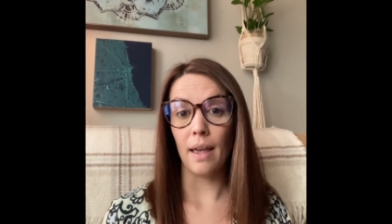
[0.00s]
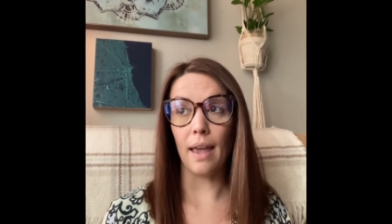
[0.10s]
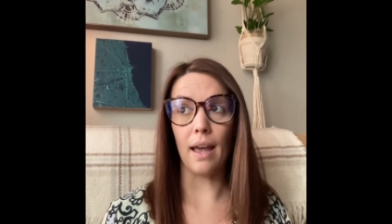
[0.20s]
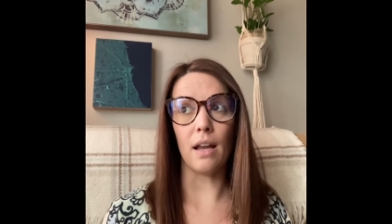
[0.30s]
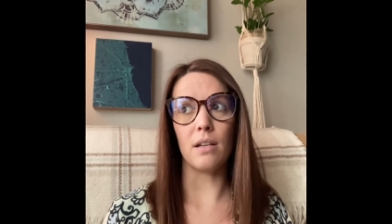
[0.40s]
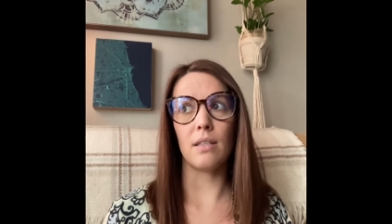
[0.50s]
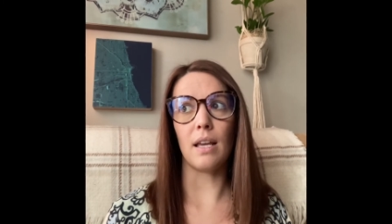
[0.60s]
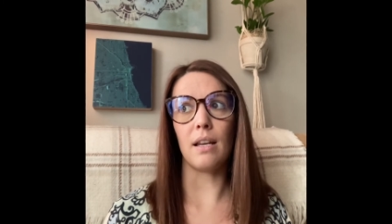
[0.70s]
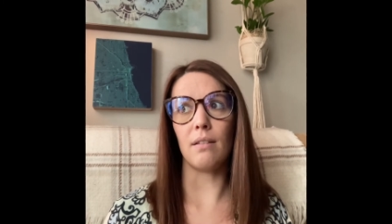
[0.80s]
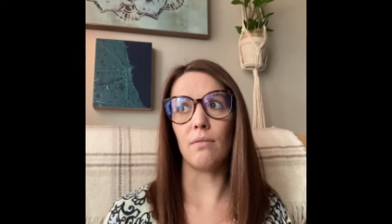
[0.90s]
and
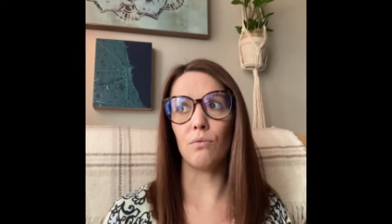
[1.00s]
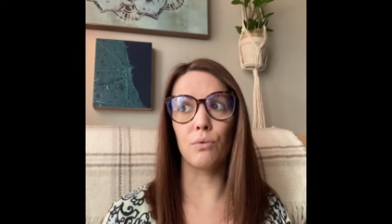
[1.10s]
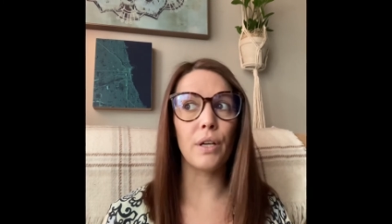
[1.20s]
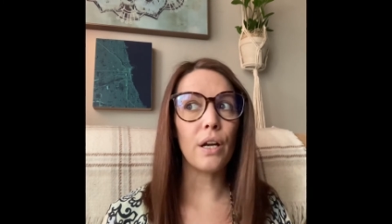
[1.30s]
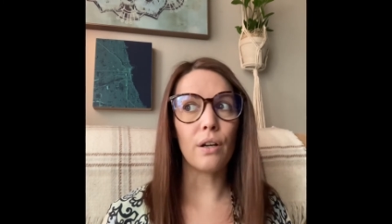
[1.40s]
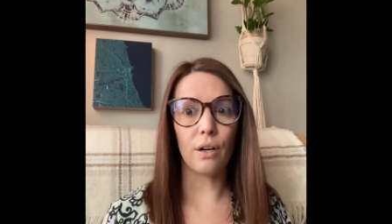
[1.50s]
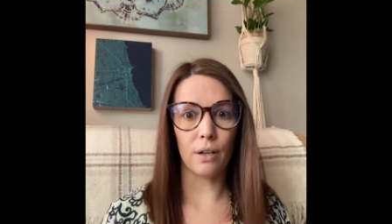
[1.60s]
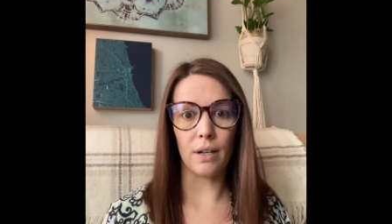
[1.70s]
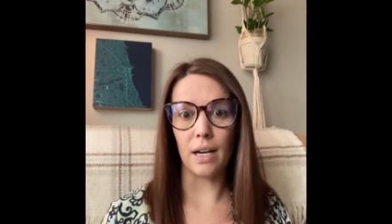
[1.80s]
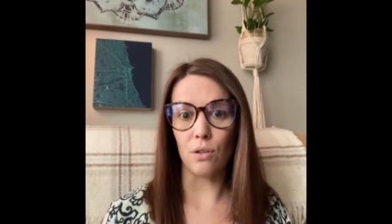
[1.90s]
then
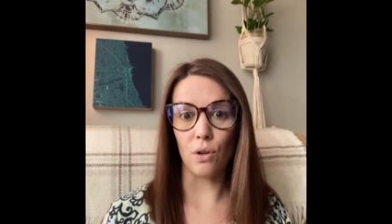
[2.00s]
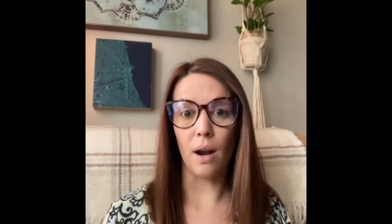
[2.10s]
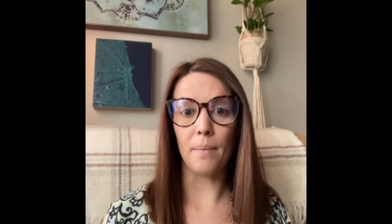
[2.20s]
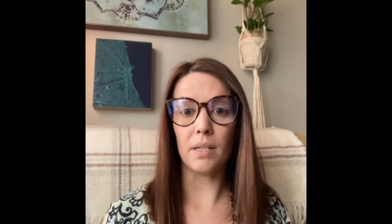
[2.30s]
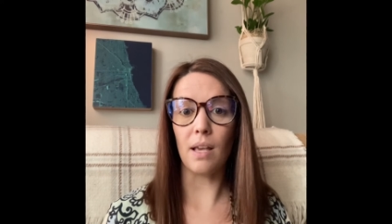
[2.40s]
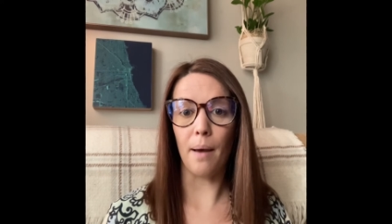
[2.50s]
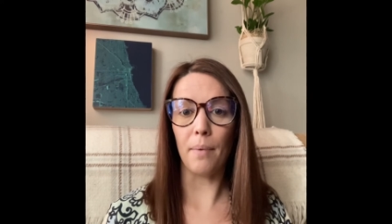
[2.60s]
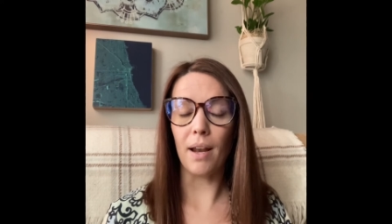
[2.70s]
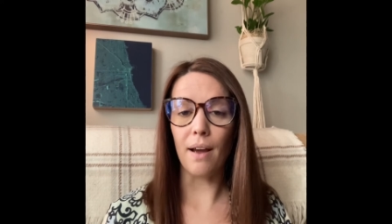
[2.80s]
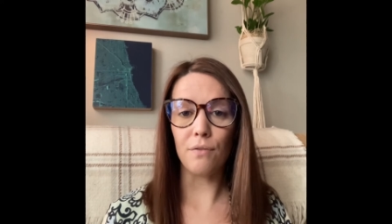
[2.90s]
reoccurring traumas
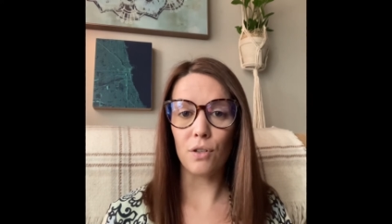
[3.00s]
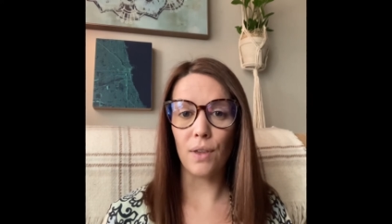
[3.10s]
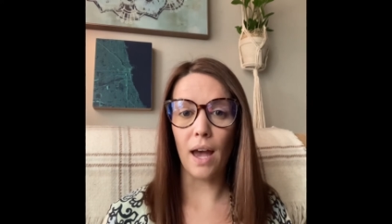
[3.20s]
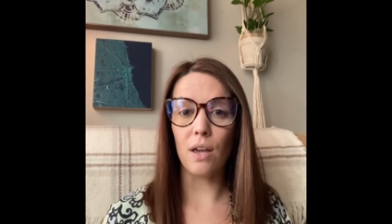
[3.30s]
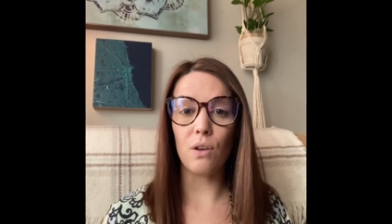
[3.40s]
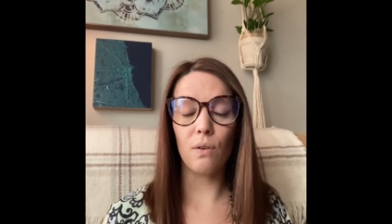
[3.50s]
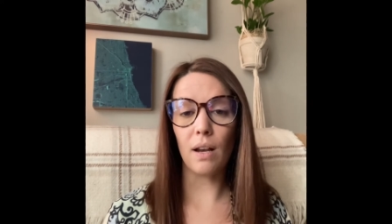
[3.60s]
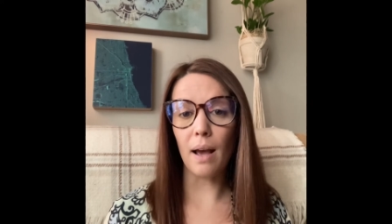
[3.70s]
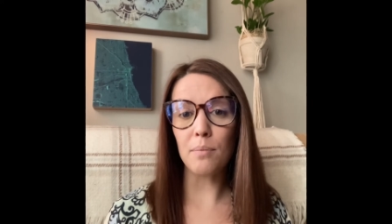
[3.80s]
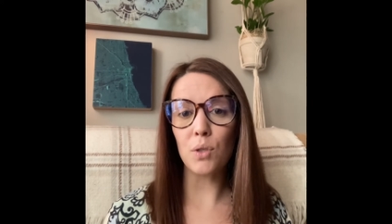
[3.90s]
happen after that, you can
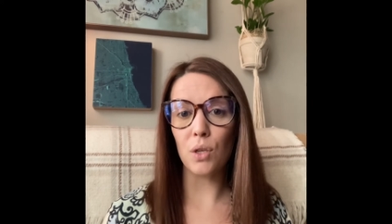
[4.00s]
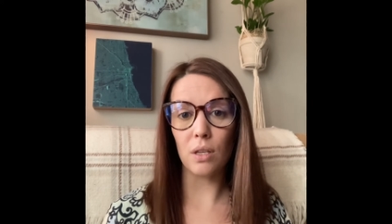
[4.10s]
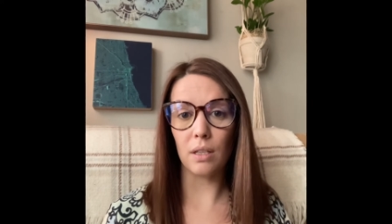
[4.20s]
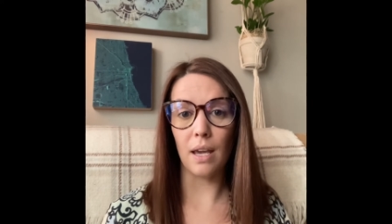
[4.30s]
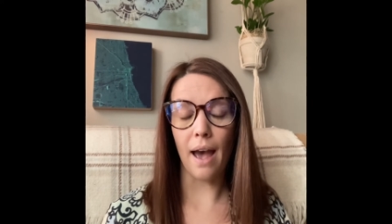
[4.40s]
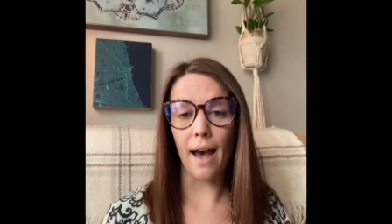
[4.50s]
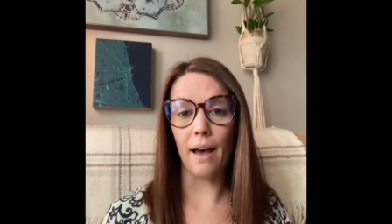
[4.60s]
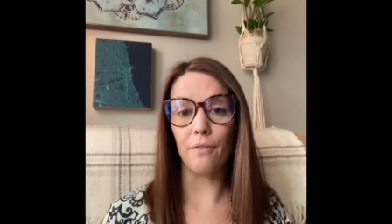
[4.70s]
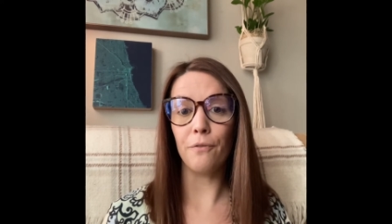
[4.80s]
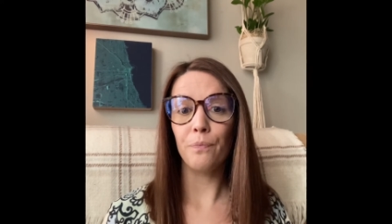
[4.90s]
absolutely
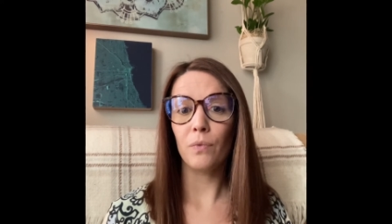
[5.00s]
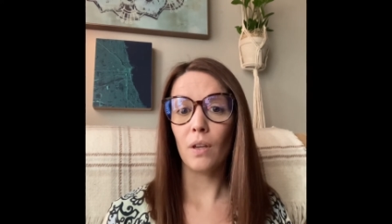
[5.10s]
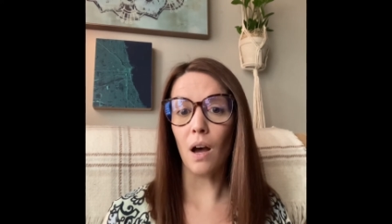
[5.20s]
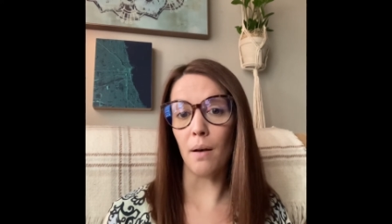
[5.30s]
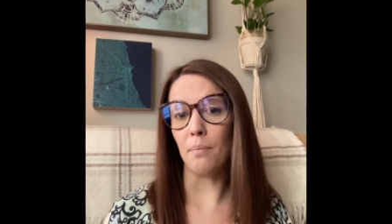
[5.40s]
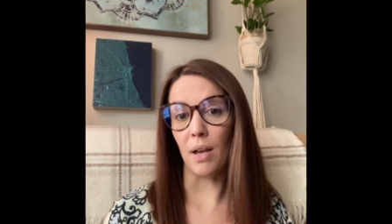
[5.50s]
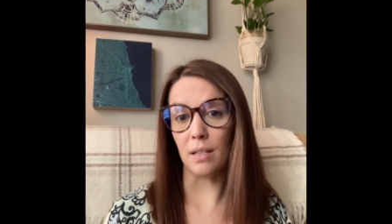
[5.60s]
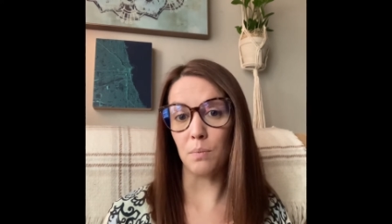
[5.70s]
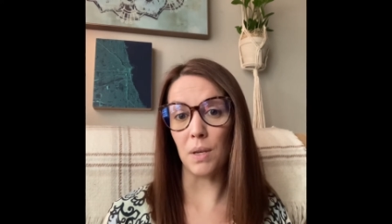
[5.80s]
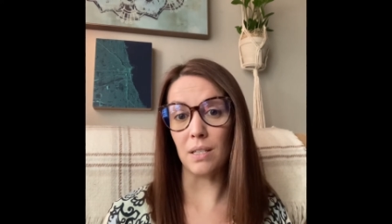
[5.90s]
have
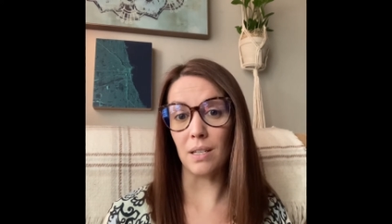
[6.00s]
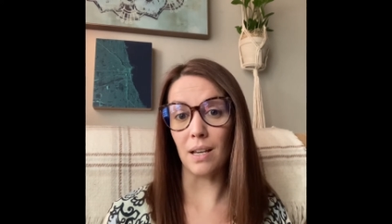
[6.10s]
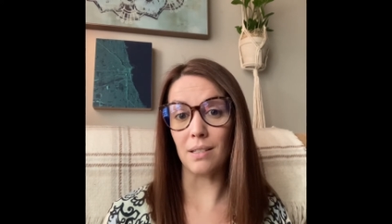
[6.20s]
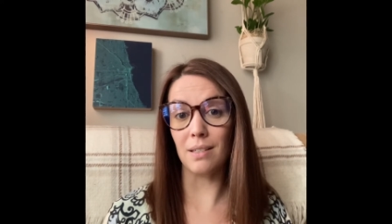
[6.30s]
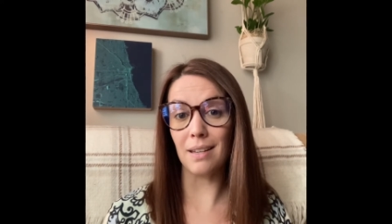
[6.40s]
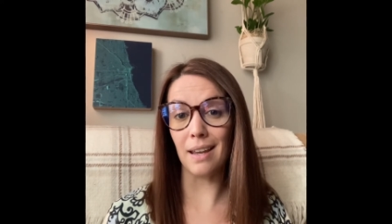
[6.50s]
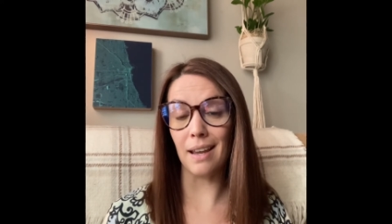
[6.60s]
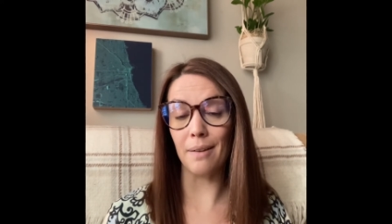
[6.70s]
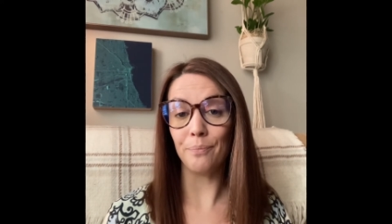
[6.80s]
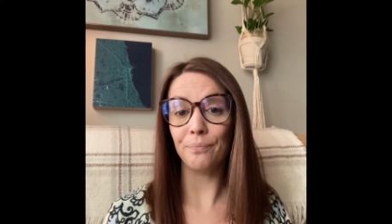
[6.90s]
complex P T S
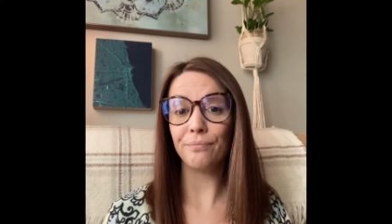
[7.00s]
D.